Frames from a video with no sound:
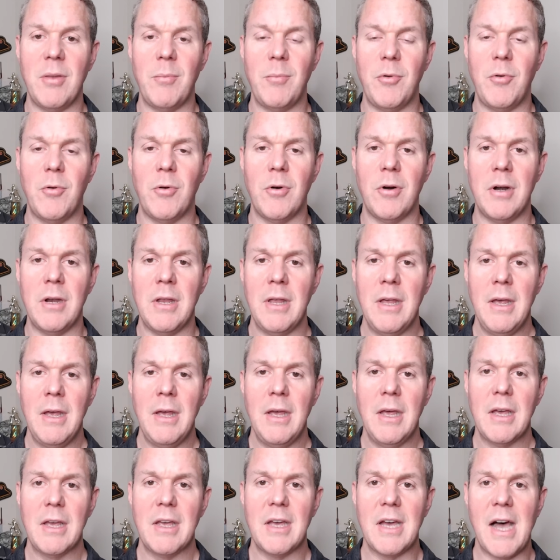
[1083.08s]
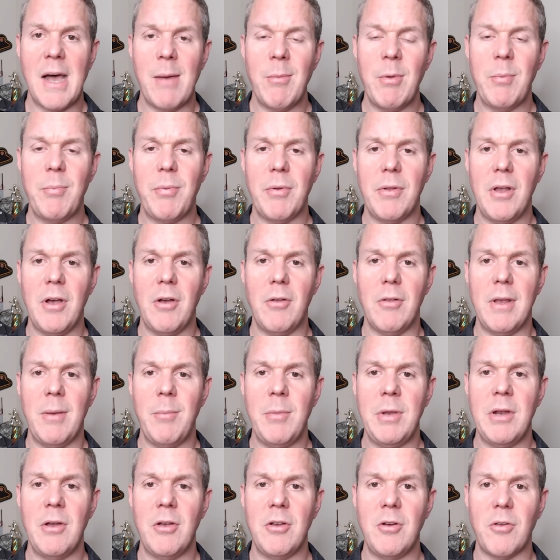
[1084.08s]
on the board. Comment below.
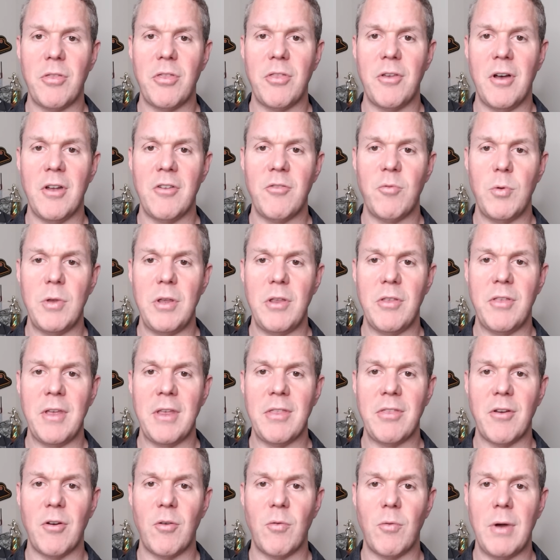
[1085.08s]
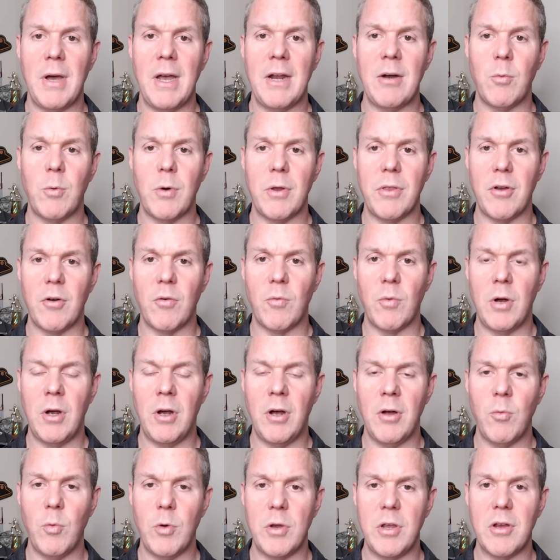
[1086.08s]
Let me know your thoughts, where you think they're right or where they're
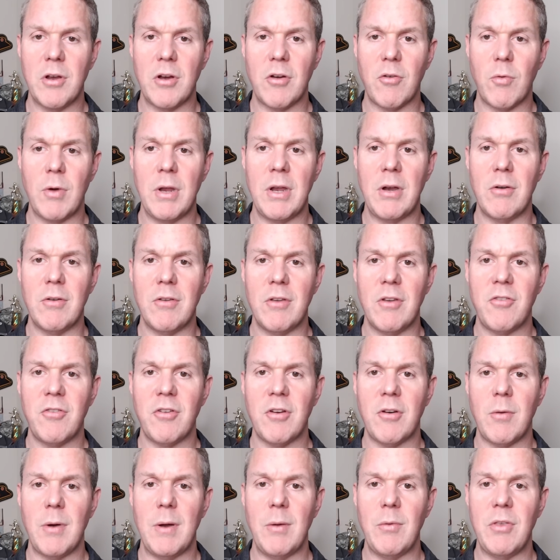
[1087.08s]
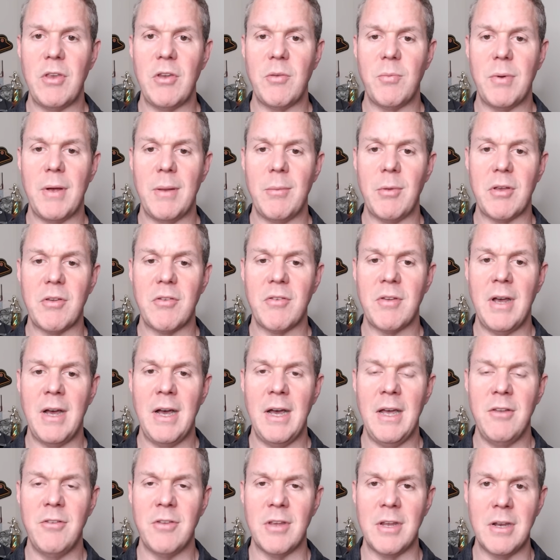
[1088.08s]
wrong, where you agree or disagree with these public
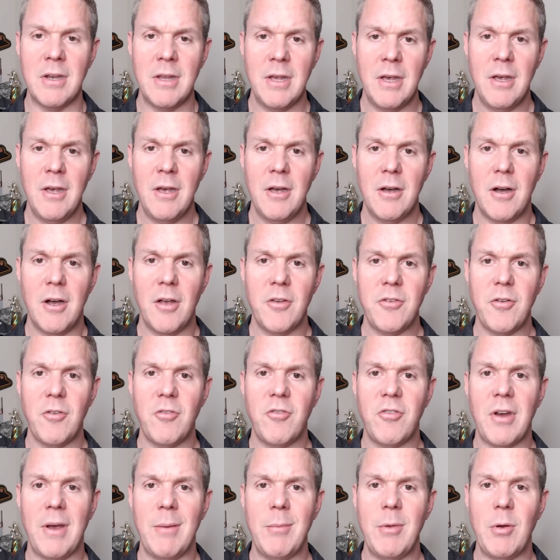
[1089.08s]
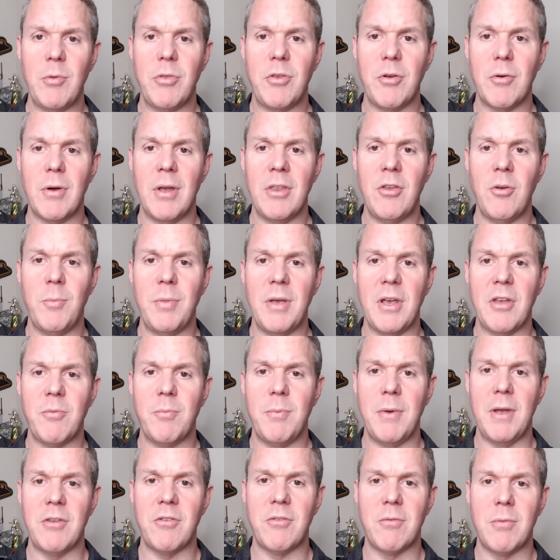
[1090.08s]
sides, and also, chime in with your other
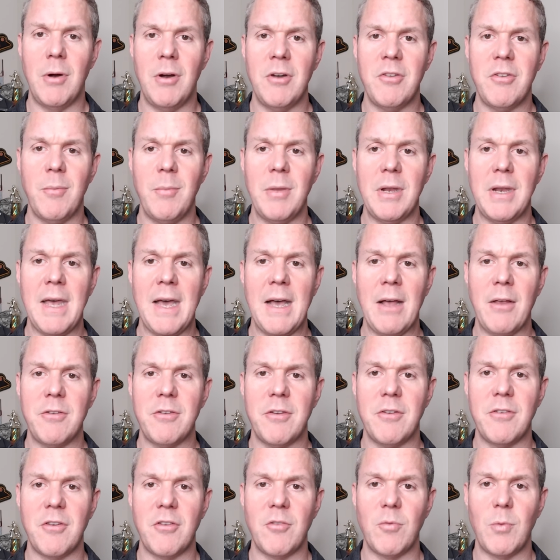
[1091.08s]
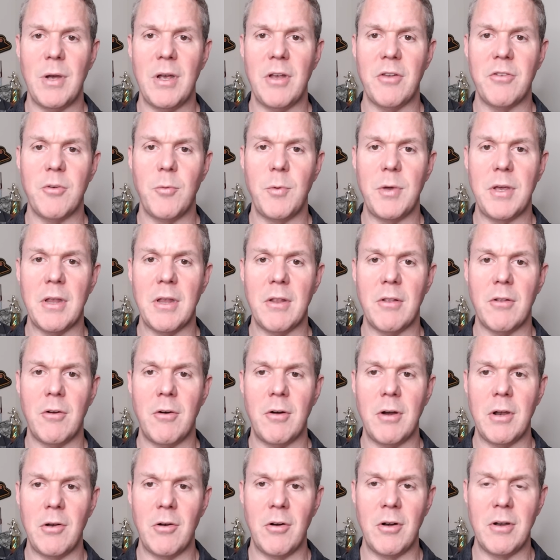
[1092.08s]
best bets. Throw in some analysis as well so we can
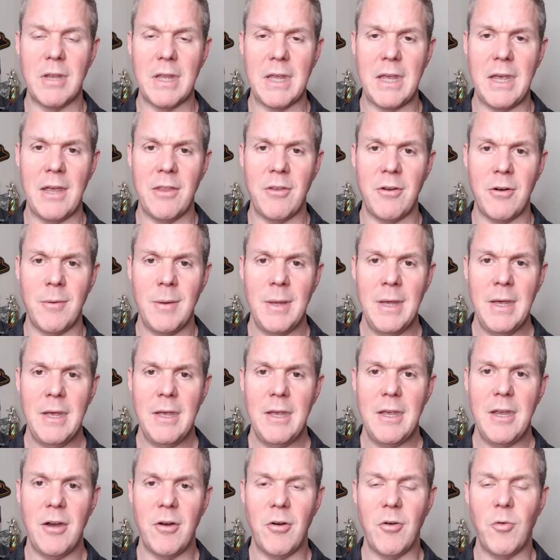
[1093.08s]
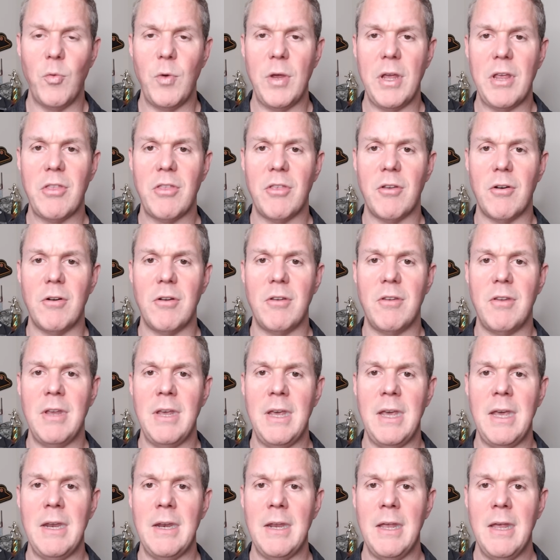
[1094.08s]
learn and earn together here in week
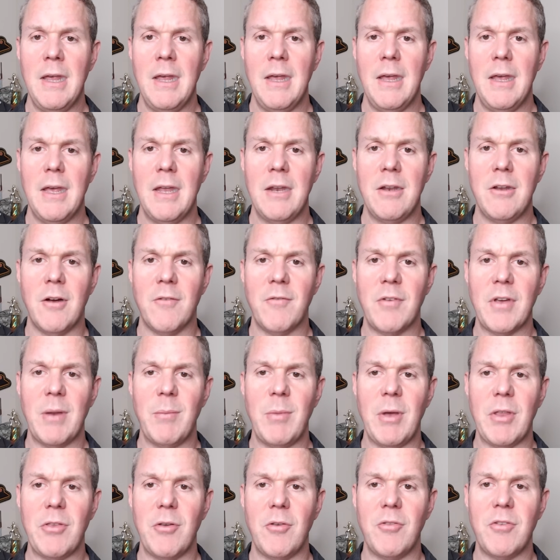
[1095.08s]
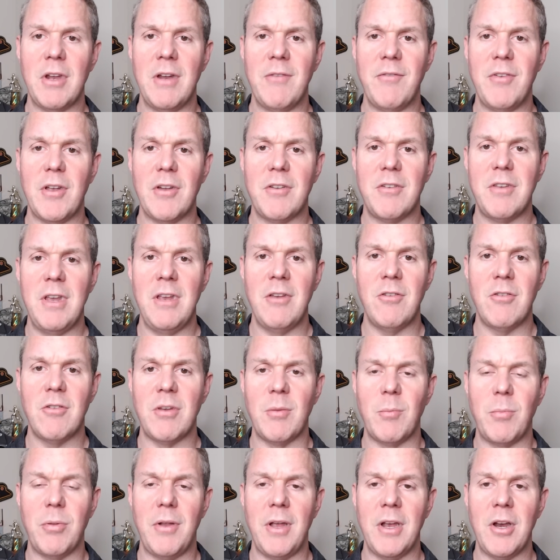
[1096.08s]
13. And don't forget about those NFL teasers
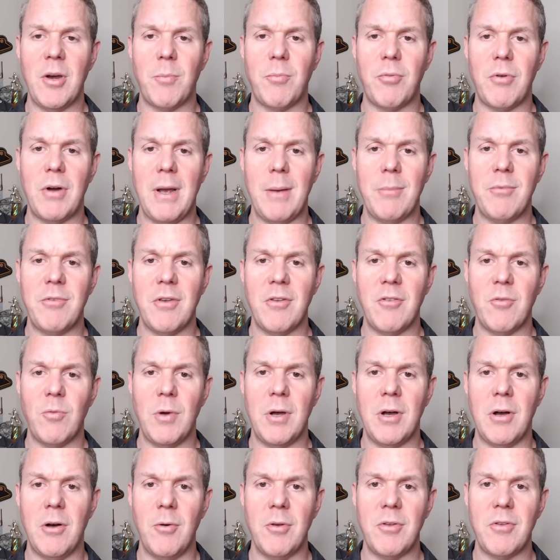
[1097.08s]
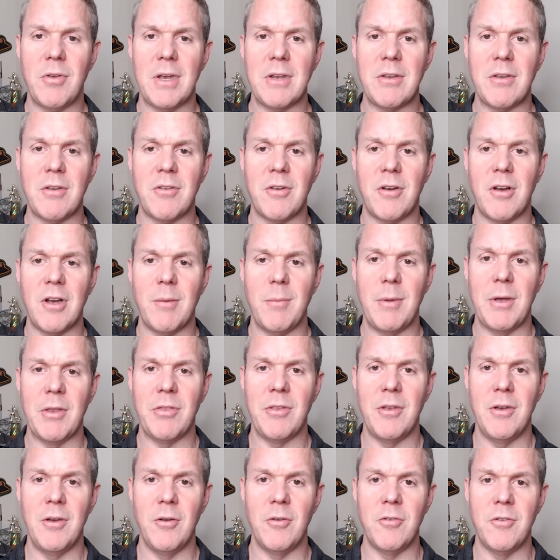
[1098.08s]
and player props as well. Always like to talk
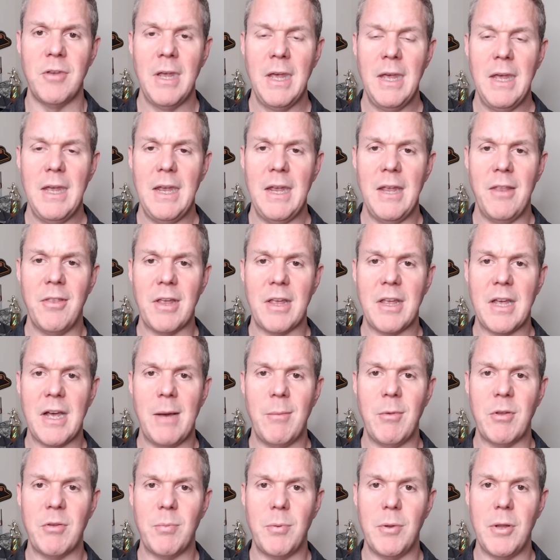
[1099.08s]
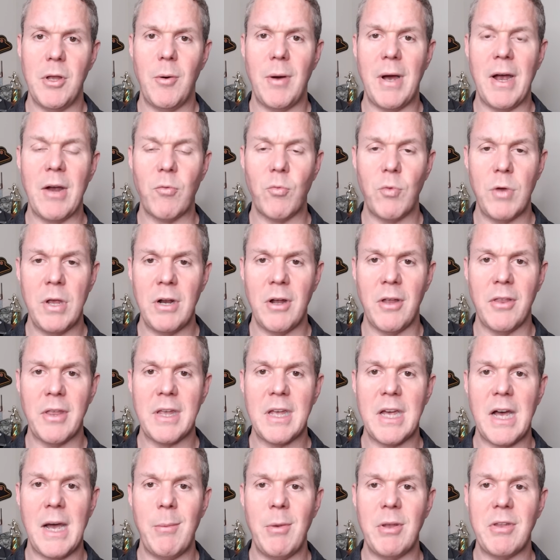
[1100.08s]
about those in the comments below. I read all the
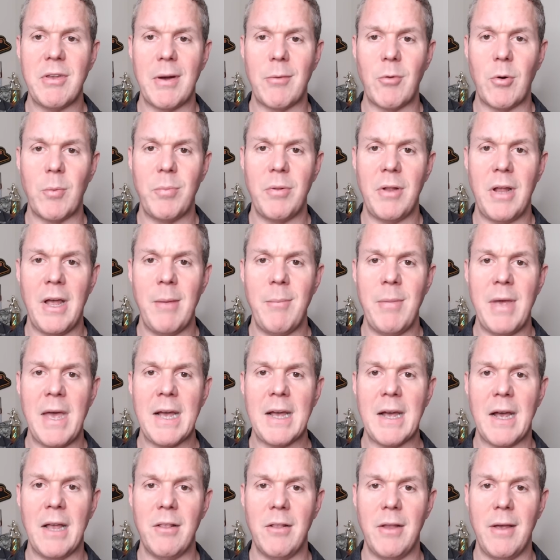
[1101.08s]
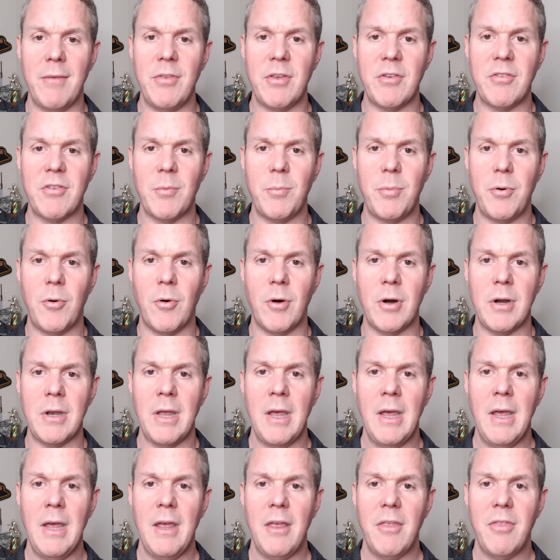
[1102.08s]
comments, I reply back. I love the support.
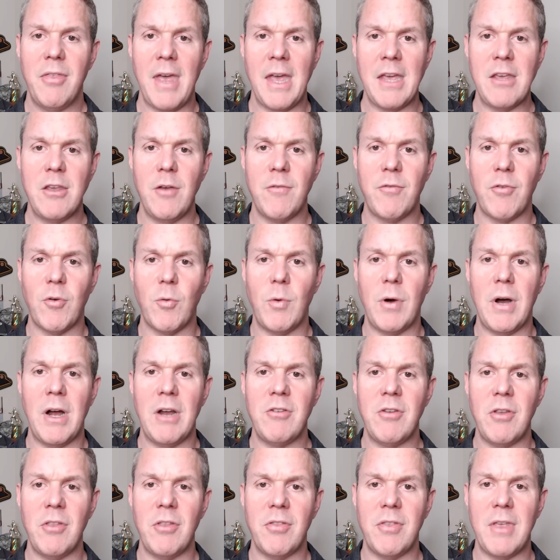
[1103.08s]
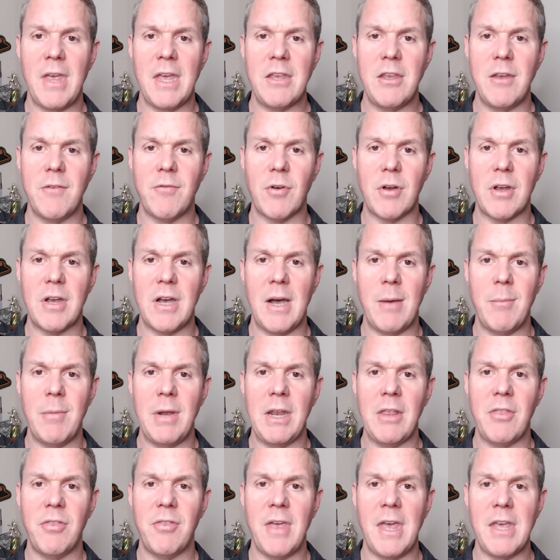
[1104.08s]
Thank you for watching. Thank you for
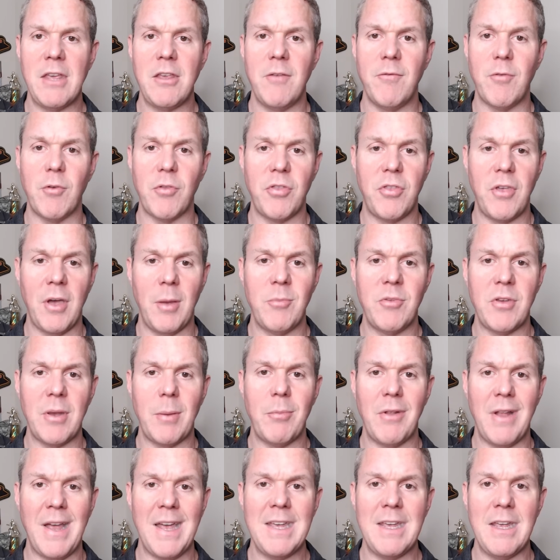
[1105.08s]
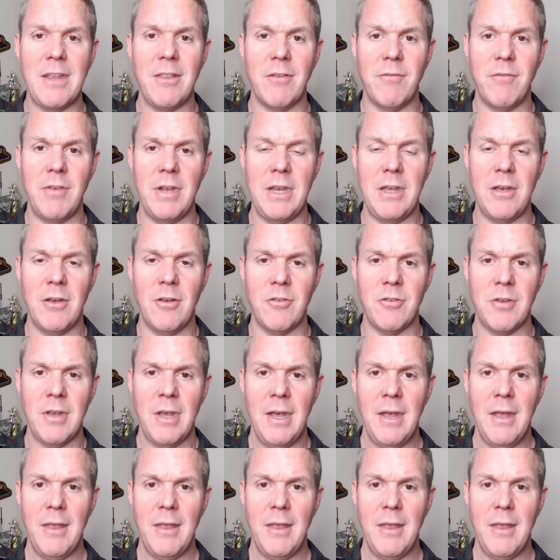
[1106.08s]
commenting. Thank you for thumbs up, liking the videos.